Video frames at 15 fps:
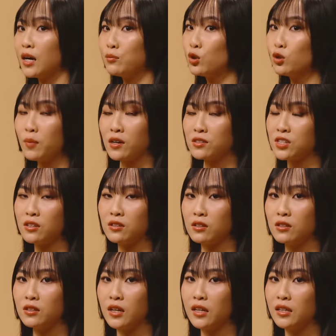I'm no
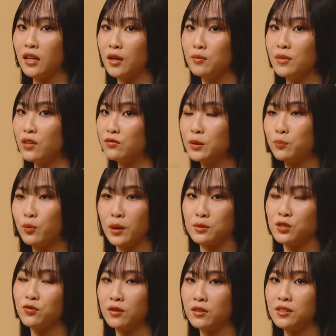bartender and I'm never
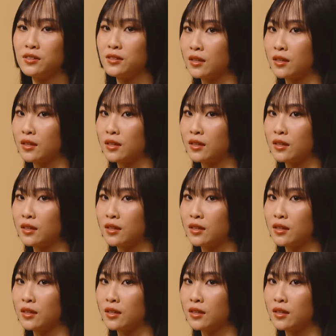prepped for this